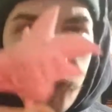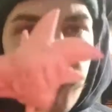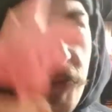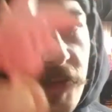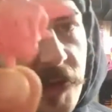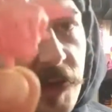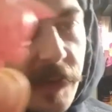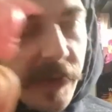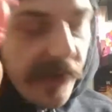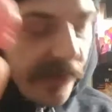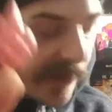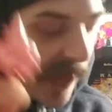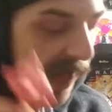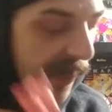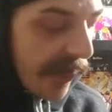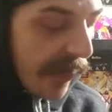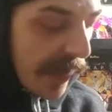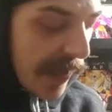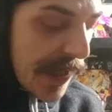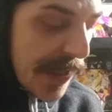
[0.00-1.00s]
is a little bit of
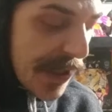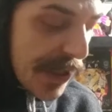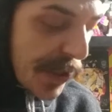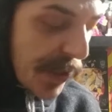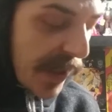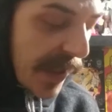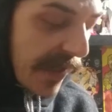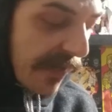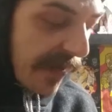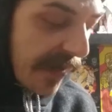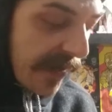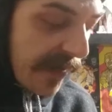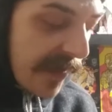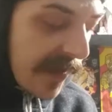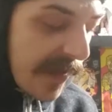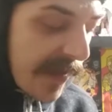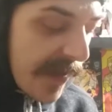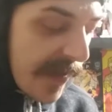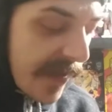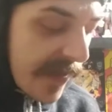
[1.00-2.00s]
Kenner history. Like,
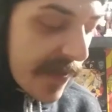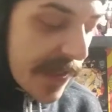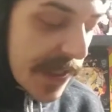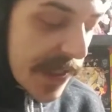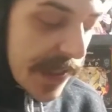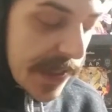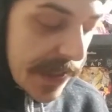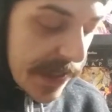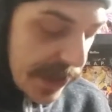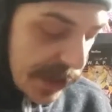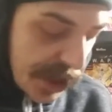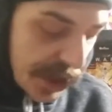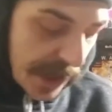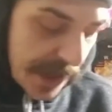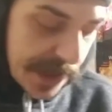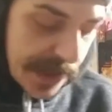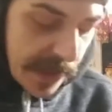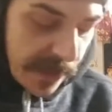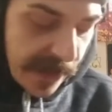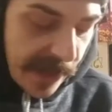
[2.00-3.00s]
this isn't
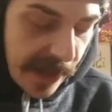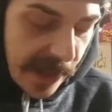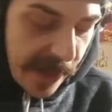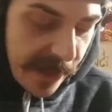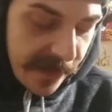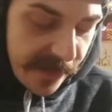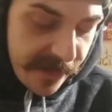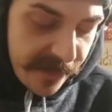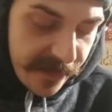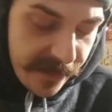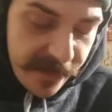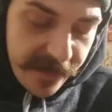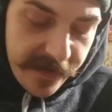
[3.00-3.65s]
just that